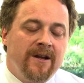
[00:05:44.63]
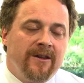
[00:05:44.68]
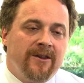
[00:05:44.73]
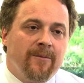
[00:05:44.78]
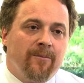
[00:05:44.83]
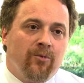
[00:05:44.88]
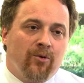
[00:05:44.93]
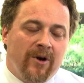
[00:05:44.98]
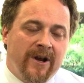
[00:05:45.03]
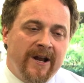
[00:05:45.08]

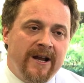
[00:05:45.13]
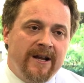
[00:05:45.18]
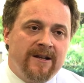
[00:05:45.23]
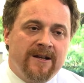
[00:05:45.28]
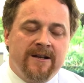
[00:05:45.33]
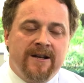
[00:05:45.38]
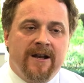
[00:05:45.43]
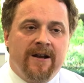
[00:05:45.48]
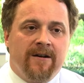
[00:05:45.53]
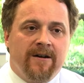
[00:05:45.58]
the brain,
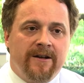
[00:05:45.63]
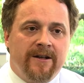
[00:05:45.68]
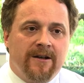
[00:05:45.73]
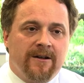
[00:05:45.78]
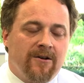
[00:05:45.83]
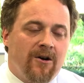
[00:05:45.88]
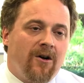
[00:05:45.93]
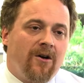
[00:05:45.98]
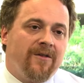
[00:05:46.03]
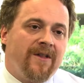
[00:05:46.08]
an area
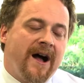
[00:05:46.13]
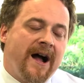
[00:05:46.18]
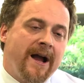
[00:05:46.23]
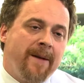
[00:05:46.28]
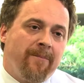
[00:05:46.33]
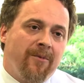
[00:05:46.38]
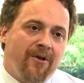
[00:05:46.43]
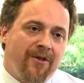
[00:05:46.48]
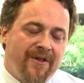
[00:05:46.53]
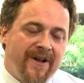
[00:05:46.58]
called the
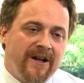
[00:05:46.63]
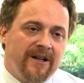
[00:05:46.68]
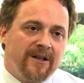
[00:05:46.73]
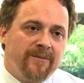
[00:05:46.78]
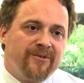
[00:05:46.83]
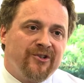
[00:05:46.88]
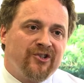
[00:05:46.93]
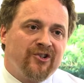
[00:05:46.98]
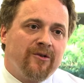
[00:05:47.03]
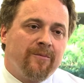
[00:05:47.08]

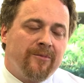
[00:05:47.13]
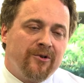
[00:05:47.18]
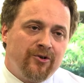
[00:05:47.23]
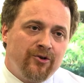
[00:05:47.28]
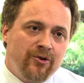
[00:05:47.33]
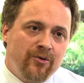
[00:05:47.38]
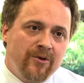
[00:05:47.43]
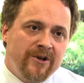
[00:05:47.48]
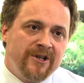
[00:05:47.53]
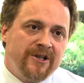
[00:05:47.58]
hypothalamus or
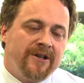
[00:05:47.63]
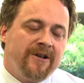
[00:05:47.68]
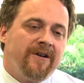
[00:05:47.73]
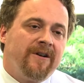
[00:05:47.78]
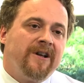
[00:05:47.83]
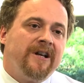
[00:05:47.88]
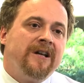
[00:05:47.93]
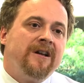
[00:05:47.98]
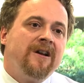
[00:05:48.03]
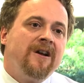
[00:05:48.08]

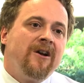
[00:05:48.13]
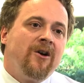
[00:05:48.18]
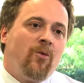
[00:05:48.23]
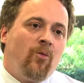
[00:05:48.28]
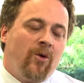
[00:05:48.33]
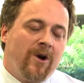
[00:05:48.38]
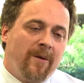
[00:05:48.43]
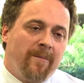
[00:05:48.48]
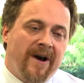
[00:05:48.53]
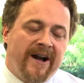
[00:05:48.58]
pituitary,
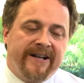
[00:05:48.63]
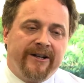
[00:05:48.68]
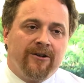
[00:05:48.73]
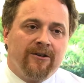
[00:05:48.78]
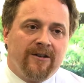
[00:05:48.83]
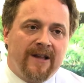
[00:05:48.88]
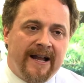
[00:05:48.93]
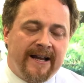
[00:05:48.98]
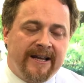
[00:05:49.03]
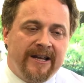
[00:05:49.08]
whereby you're
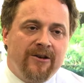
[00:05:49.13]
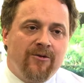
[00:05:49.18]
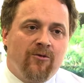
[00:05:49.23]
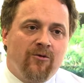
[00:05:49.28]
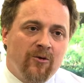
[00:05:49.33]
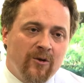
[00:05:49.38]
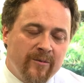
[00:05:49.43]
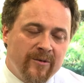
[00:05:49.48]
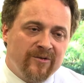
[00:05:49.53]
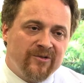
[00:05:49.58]
lacking
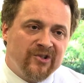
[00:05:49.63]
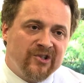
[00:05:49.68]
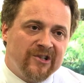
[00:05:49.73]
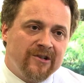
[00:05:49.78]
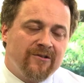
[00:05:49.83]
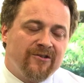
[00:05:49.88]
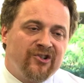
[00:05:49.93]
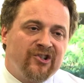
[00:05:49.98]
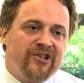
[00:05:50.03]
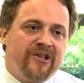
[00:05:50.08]
hormones
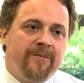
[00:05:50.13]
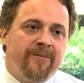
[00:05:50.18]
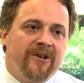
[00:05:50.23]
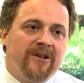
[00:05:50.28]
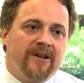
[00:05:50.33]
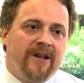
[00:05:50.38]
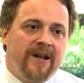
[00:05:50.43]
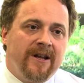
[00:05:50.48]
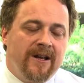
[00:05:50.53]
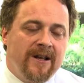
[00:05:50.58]
that are
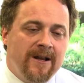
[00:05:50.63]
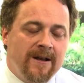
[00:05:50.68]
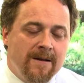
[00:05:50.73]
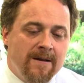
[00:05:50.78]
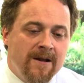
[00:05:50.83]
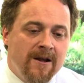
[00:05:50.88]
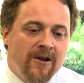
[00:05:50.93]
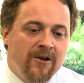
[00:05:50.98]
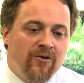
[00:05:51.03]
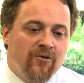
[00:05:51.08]

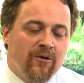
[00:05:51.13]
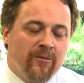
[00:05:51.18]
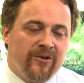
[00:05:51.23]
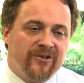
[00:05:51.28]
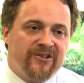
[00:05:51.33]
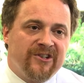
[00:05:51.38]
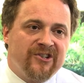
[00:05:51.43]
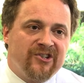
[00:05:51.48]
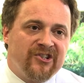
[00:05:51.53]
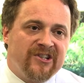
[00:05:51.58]
stimulating normal
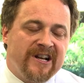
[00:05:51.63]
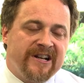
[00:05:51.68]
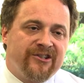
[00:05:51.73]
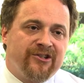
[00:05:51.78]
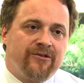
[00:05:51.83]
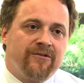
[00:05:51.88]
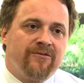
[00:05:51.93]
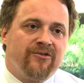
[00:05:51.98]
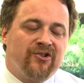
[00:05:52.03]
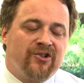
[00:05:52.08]

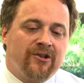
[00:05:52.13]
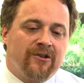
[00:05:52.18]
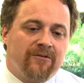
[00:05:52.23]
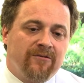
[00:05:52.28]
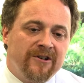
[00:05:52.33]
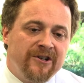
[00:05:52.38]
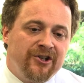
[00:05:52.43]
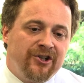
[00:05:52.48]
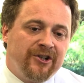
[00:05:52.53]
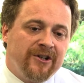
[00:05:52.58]
testosterone
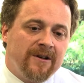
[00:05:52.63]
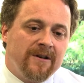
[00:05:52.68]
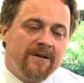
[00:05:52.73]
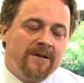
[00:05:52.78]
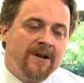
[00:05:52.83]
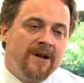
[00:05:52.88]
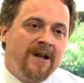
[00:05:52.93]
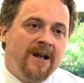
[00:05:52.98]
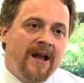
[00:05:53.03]
secretion.